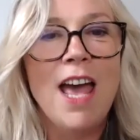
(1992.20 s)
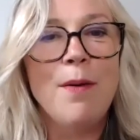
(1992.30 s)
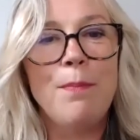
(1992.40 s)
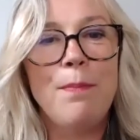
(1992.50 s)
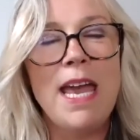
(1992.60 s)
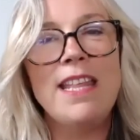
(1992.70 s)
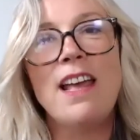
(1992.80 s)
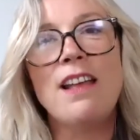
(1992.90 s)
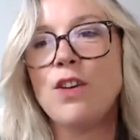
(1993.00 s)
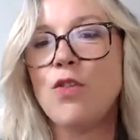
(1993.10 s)
Pete,
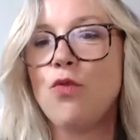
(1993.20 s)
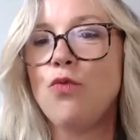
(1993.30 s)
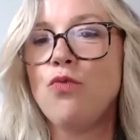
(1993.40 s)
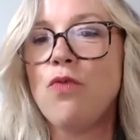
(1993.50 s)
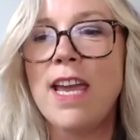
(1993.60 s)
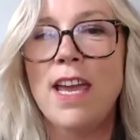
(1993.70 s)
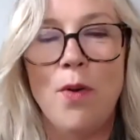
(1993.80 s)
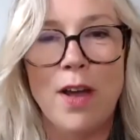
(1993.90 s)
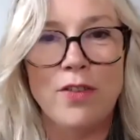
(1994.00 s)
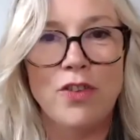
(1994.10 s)
that's a great
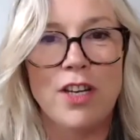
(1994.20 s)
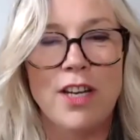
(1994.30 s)
question.